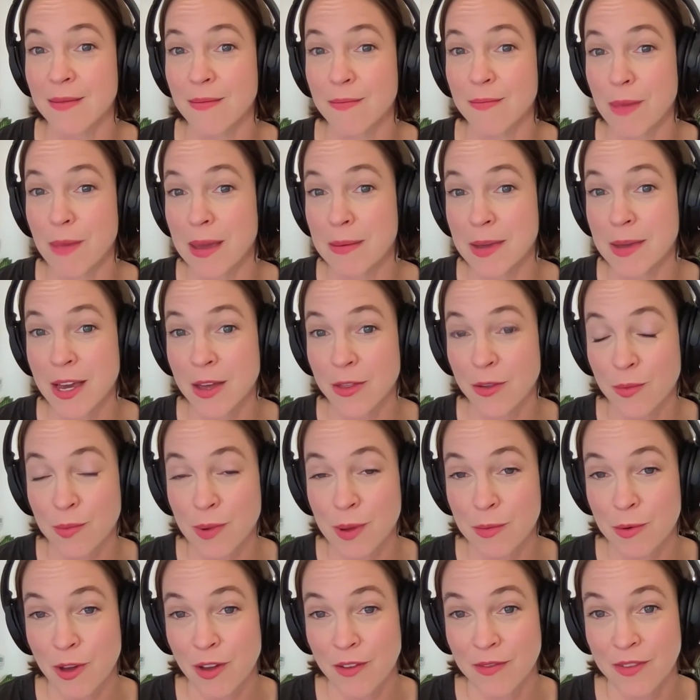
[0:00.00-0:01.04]
maybe other
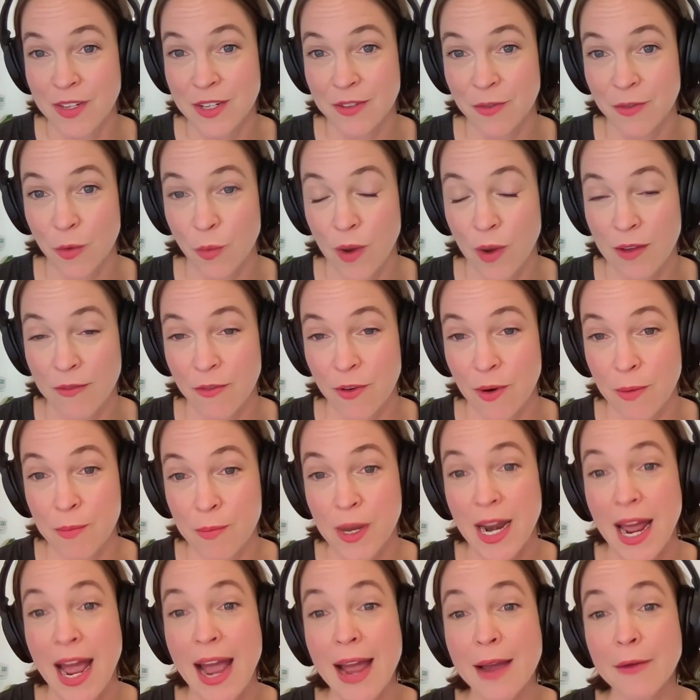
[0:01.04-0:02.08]
people have a different way for it,
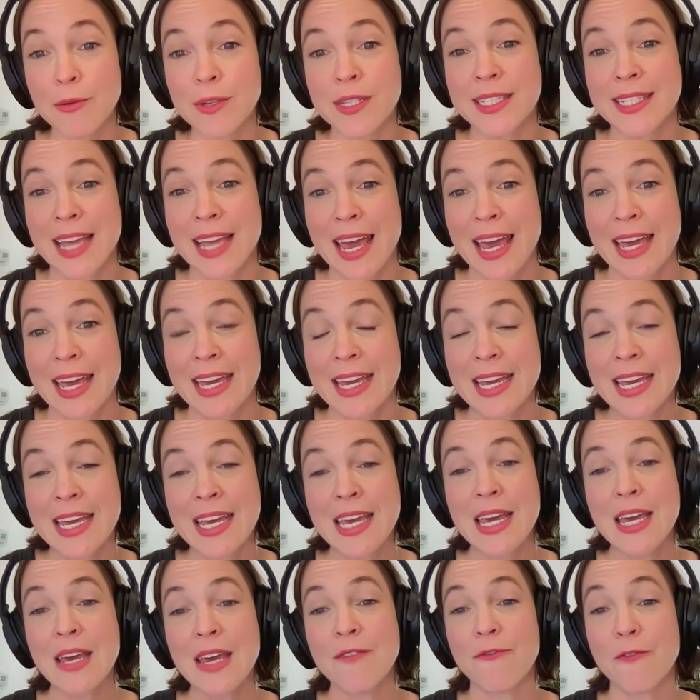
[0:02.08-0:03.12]
but I would say
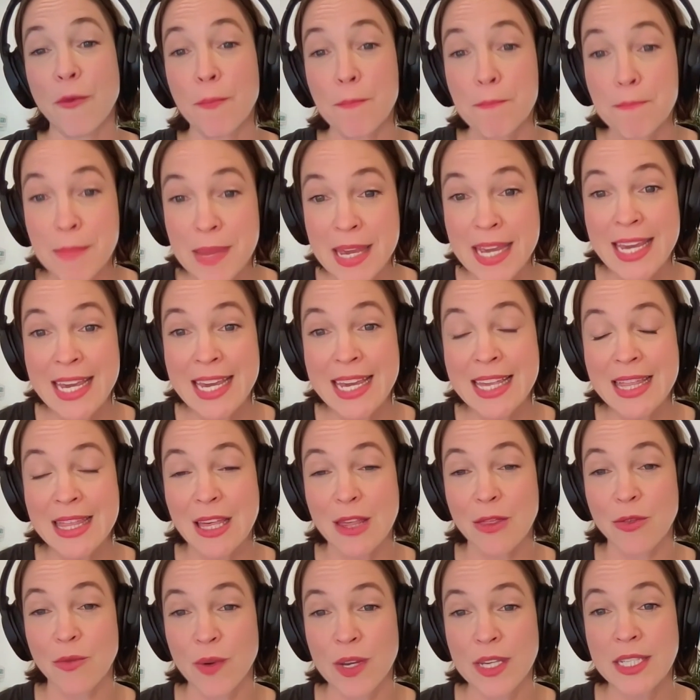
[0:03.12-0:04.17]
for me, the
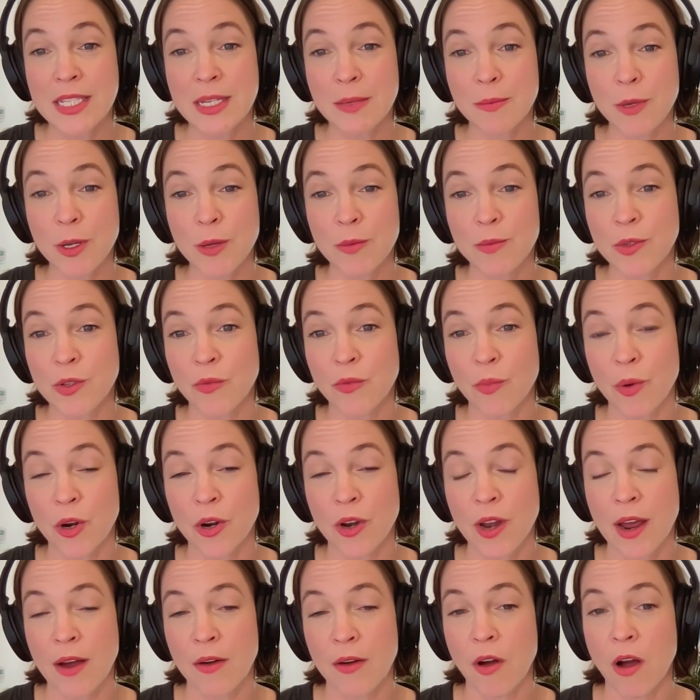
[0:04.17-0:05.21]
three symptoms of
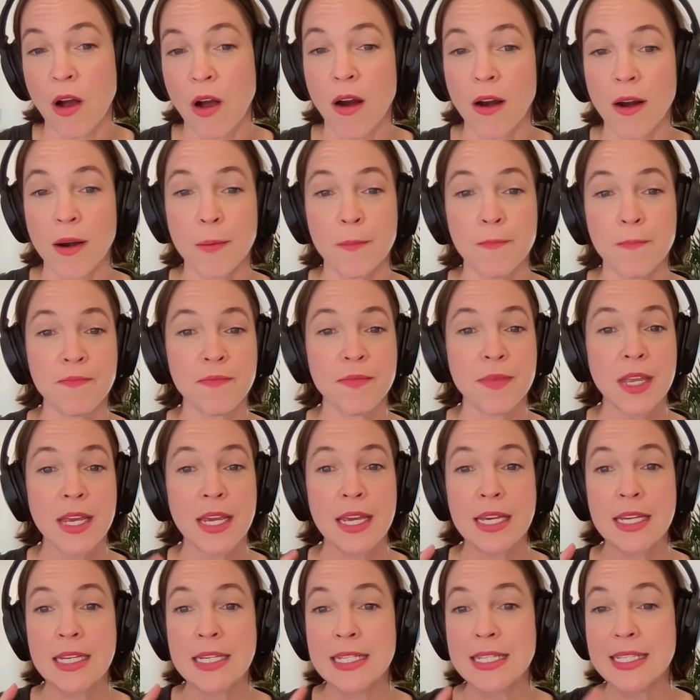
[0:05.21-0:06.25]
burnout are
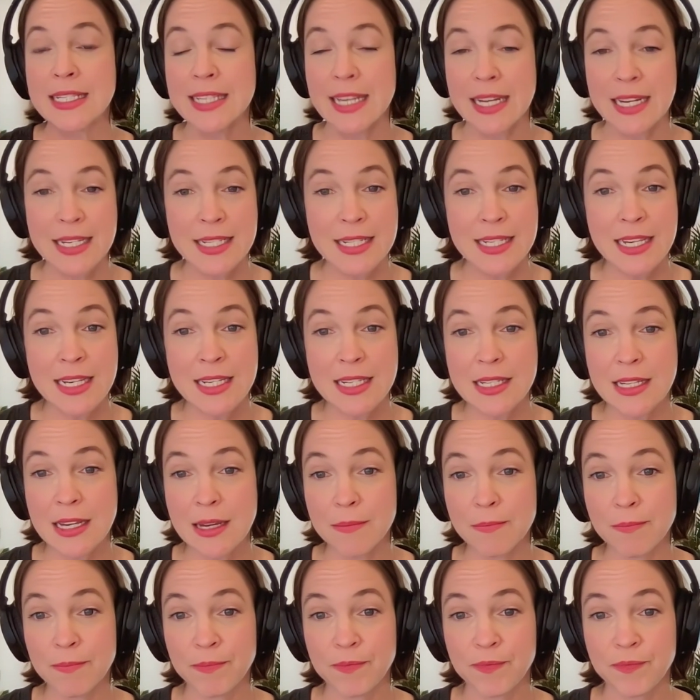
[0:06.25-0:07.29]

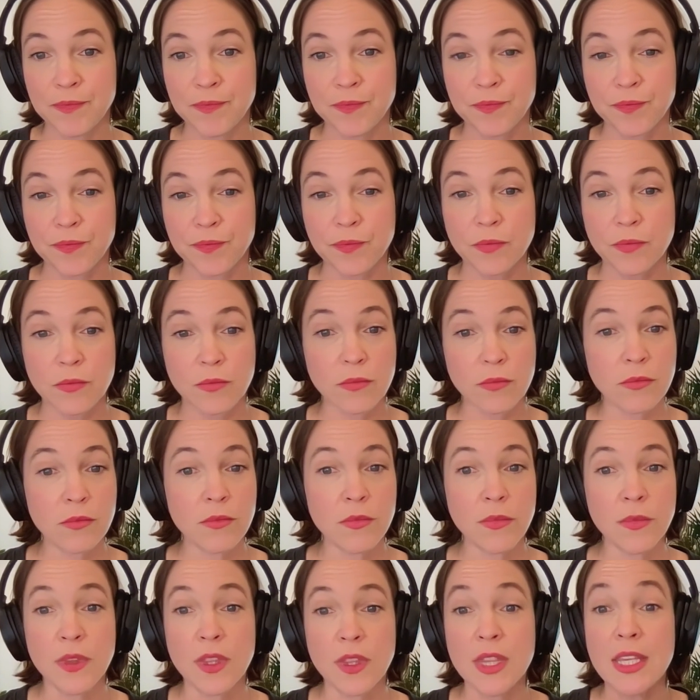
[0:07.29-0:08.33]
cynicism,
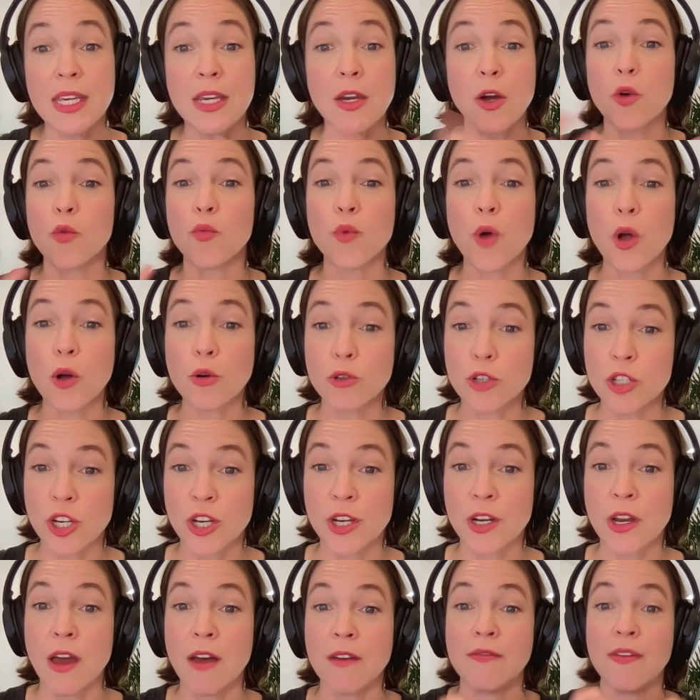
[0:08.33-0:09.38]
the
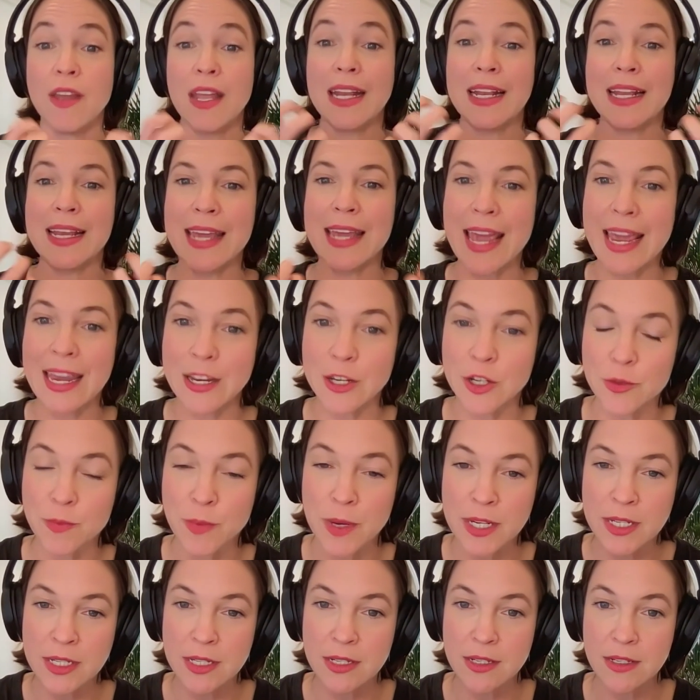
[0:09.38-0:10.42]
erosion of
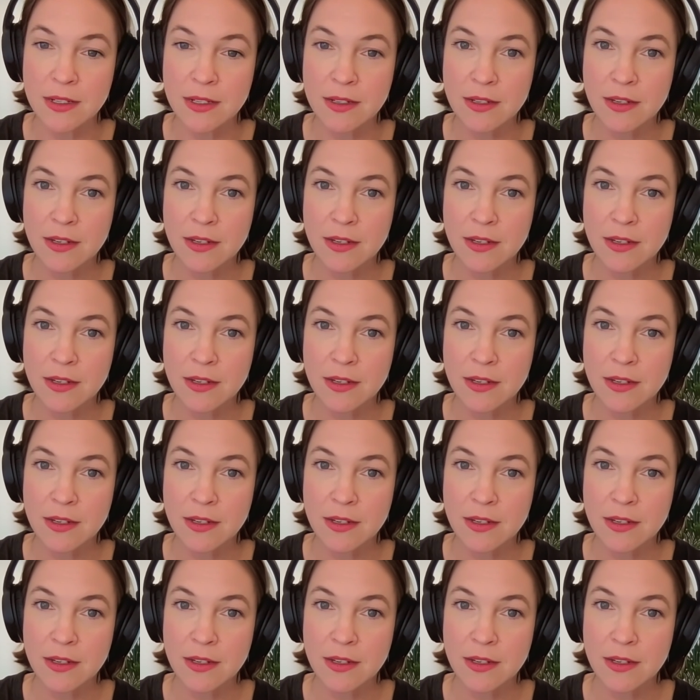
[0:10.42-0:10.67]
engagement,